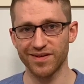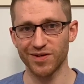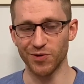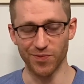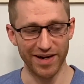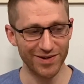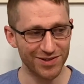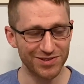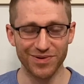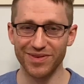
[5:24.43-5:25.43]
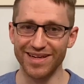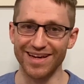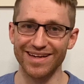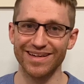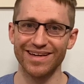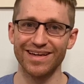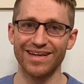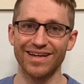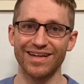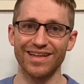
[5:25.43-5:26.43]
You might also think
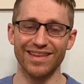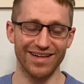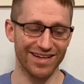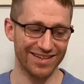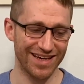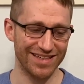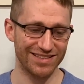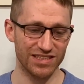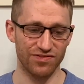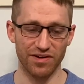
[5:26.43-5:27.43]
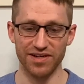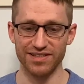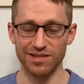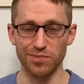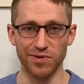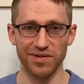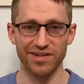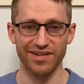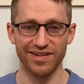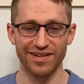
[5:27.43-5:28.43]
the taste is very simple
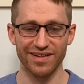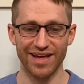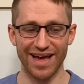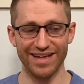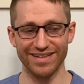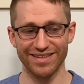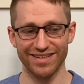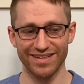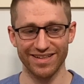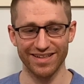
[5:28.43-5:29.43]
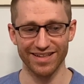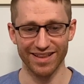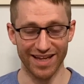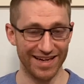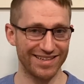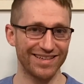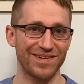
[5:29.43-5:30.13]
and light.